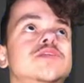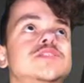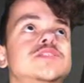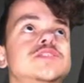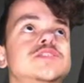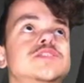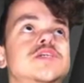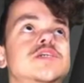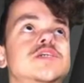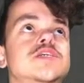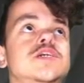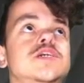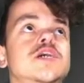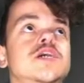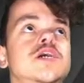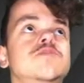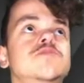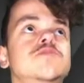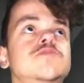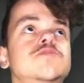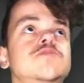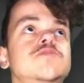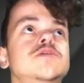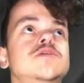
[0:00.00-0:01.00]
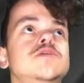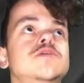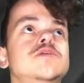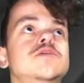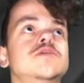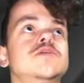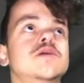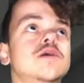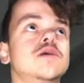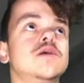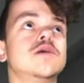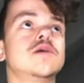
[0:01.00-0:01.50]
is going to go.
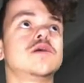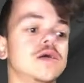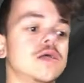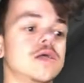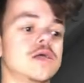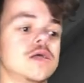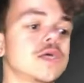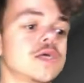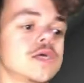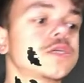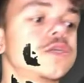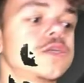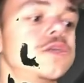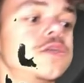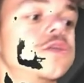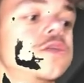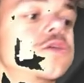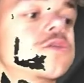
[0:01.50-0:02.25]
That's going to look